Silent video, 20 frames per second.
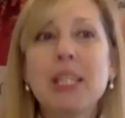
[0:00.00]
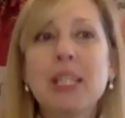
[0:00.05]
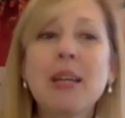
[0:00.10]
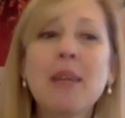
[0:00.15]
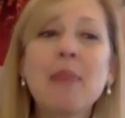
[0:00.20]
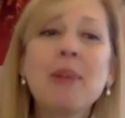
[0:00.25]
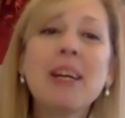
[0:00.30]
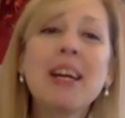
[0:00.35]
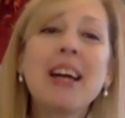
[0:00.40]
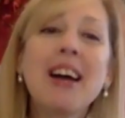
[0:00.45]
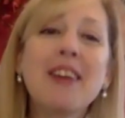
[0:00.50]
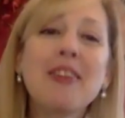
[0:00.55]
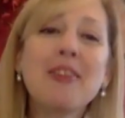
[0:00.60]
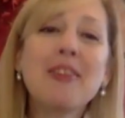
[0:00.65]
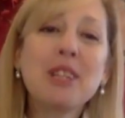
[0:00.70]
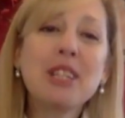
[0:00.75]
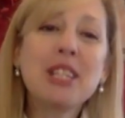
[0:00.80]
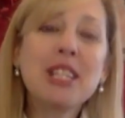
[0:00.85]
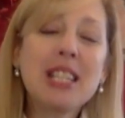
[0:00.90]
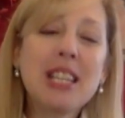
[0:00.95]
somebody had
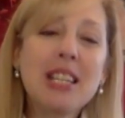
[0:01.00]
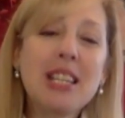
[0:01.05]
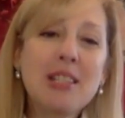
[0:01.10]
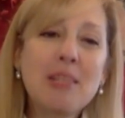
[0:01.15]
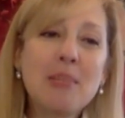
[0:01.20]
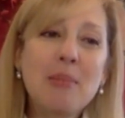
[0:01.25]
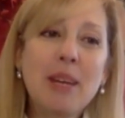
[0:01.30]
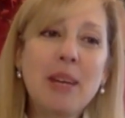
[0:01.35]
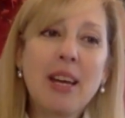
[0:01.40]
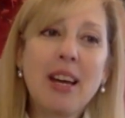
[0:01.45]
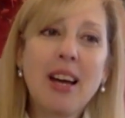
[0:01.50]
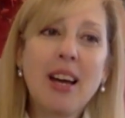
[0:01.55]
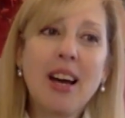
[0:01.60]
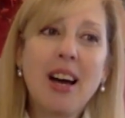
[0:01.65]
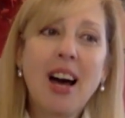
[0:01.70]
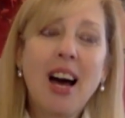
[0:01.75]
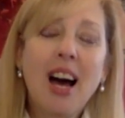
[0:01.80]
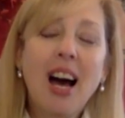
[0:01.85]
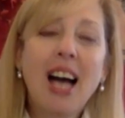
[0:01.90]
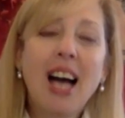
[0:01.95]
once said to me,
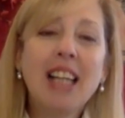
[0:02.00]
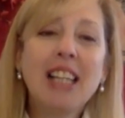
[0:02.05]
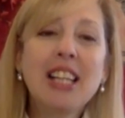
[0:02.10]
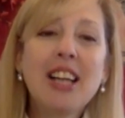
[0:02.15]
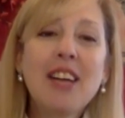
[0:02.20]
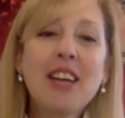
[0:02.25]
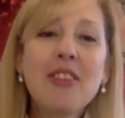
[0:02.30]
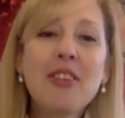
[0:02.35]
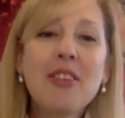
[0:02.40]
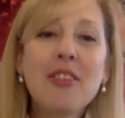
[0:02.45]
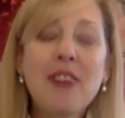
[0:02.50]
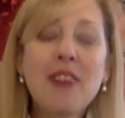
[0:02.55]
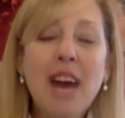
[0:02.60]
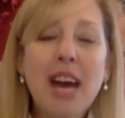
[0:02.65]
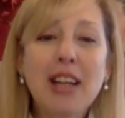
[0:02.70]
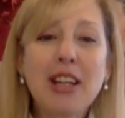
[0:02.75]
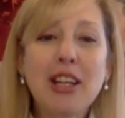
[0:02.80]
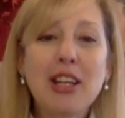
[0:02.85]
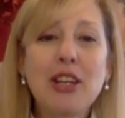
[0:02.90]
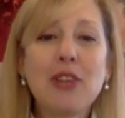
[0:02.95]
I love the
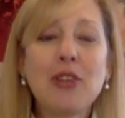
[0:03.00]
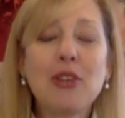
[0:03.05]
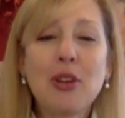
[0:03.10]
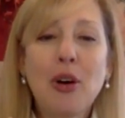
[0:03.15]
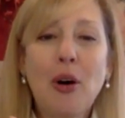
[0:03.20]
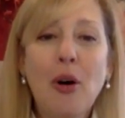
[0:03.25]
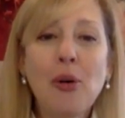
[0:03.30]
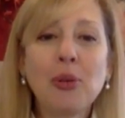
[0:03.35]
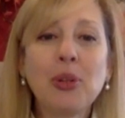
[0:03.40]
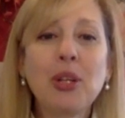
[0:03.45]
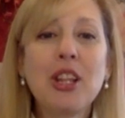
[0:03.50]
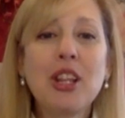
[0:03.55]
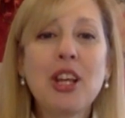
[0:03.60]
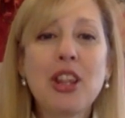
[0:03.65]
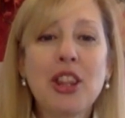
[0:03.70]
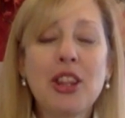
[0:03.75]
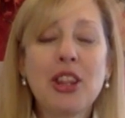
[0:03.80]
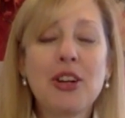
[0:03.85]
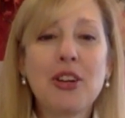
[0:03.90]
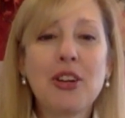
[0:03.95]
fact that you're only
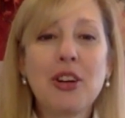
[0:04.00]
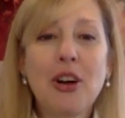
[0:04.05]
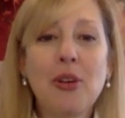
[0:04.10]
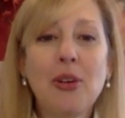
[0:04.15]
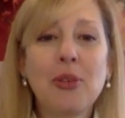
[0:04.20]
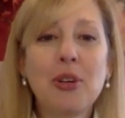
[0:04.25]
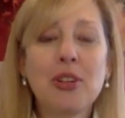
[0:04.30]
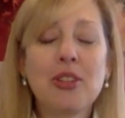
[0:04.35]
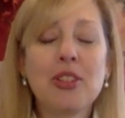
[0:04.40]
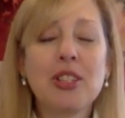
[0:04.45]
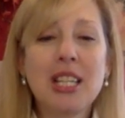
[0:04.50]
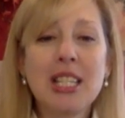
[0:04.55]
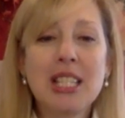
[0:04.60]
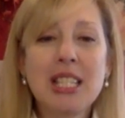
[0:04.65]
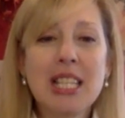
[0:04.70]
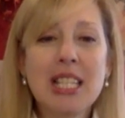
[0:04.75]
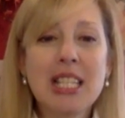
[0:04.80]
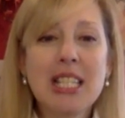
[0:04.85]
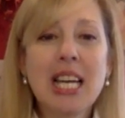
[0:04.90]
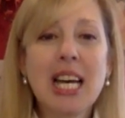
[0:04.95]
the 3rd owners. It's
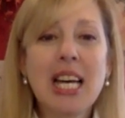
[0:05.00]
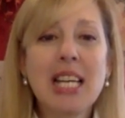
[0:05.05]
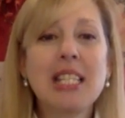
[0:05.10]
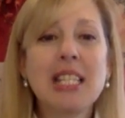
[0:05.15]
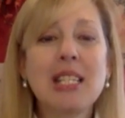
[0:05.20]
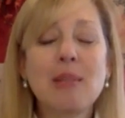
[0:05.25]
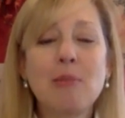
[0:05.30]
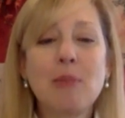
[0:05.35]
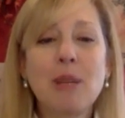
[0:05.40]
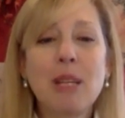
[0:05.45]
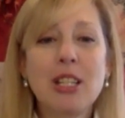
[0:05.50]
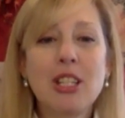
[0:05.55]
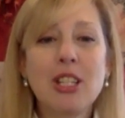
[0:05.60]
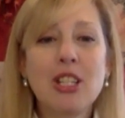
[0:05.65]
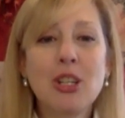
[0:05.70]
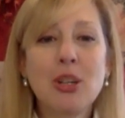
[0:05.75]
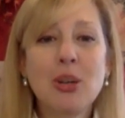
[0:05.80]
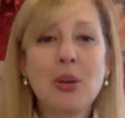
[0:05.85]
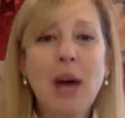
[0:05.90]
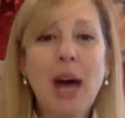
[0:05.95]
a testament
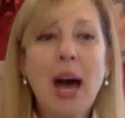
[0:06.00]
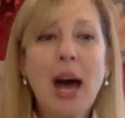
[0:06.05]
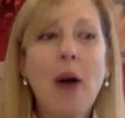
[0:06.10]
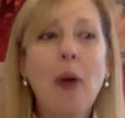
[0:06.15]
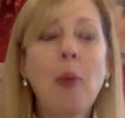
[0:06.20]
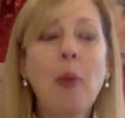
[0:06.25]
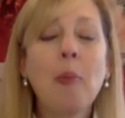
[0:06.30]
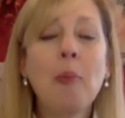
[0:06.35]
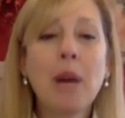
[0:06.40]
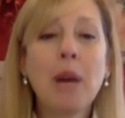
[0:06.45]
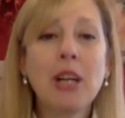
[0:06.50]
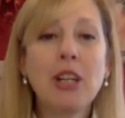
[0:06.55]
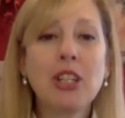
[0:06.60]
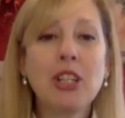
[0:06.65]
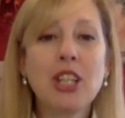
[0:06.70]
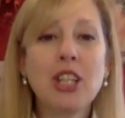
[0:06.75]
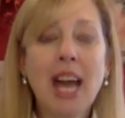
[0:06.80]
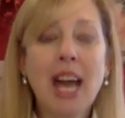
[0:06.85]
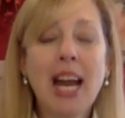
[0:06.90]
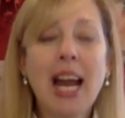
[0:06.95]
to how
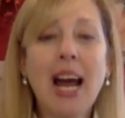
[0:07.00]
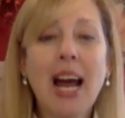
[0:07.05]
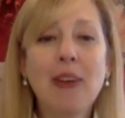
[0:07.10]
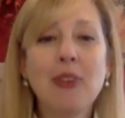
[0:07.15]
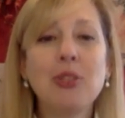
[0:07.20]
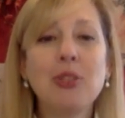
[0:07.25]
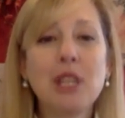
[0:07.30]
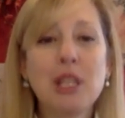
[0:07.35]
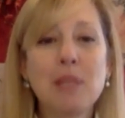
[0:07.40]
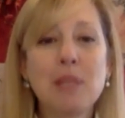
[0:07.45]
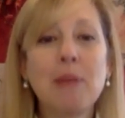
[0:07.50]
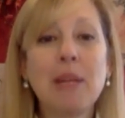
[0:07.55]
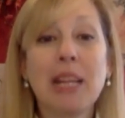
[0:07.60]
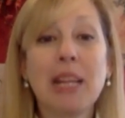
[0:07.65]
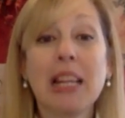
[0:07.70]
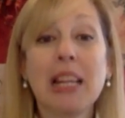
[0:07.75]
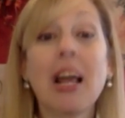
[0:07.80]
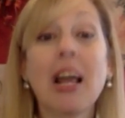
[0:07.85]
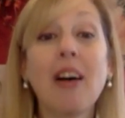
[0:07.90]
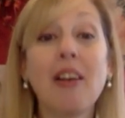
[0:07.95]
much that house has been
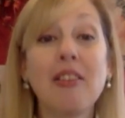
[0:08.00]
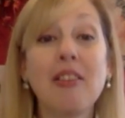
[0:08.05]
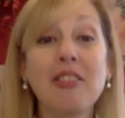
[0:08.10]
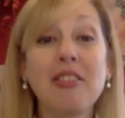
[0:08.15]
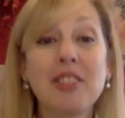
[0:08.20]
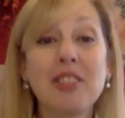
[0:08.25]
loved.